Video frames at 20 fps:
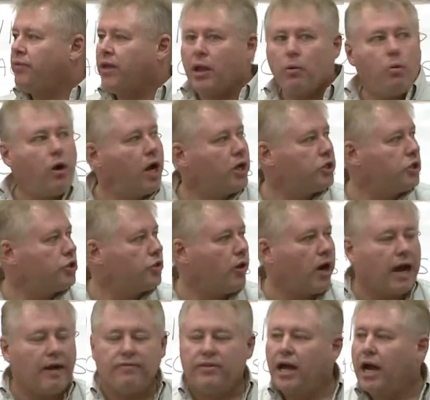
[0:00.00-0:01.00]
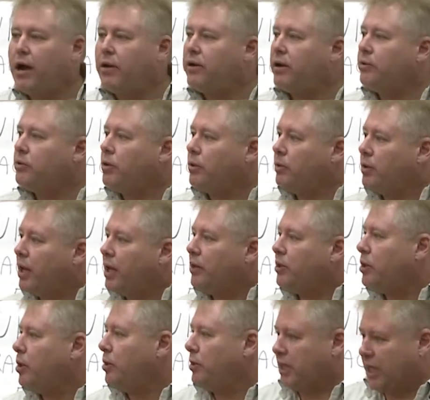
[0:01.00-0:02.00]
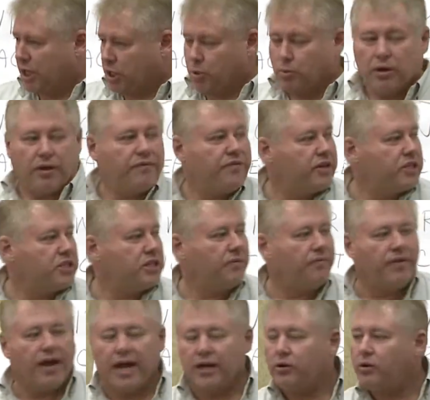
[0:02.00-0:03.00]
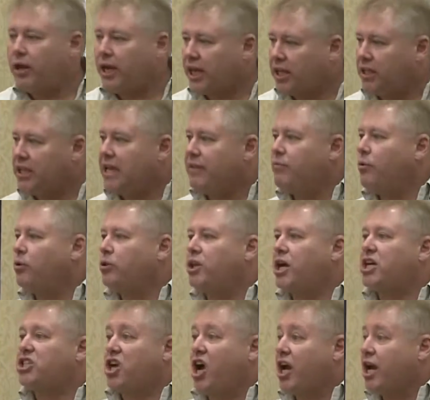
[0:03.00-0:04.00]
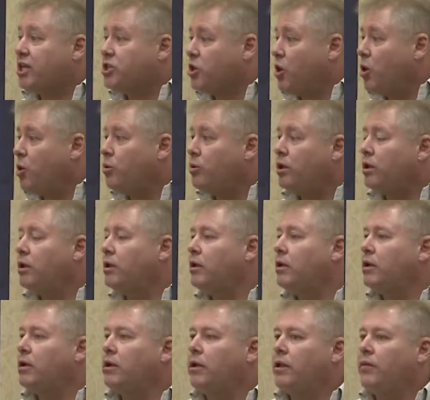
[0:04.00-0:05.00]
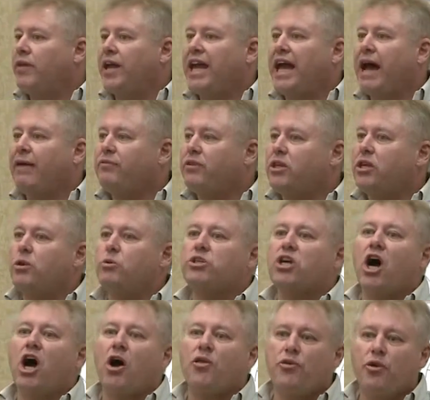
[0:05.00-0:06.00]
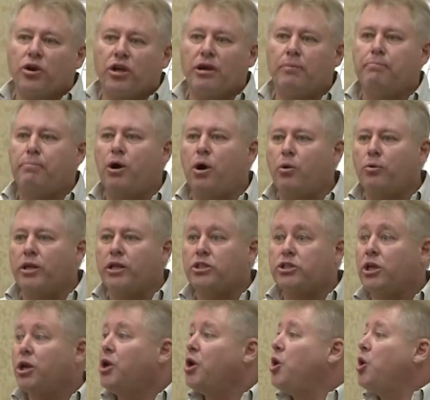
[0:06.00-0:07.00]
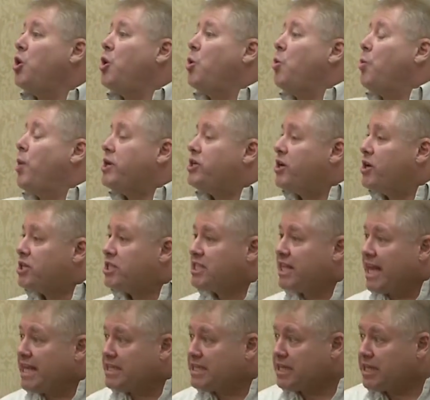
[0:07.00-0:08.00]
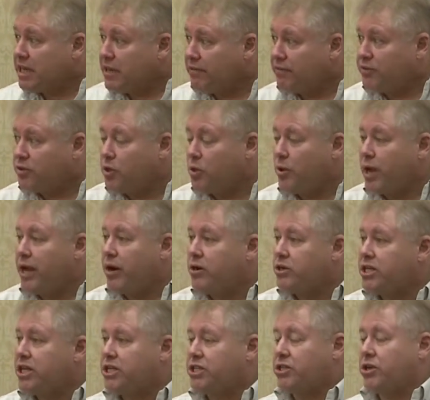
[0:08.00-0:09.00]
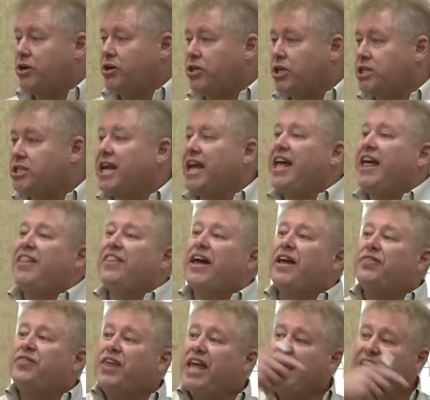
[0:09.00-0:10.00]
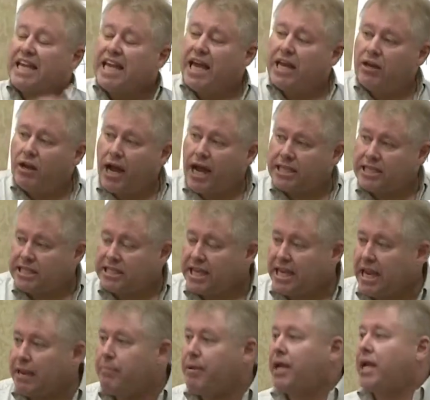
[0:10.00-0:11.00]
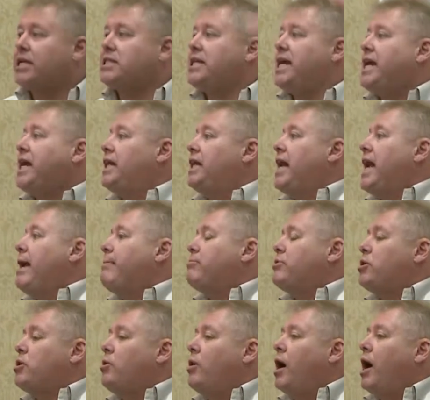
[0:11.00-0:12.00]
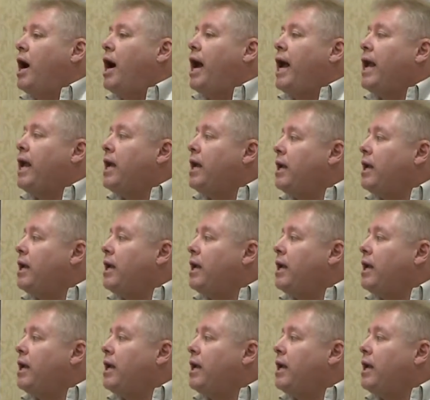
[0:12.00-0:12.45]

want to drive down to get to an efficiency factor that clean volt does on its own, they have to use other components which are sensitive to energy surges that they cannot see because they clamp too high.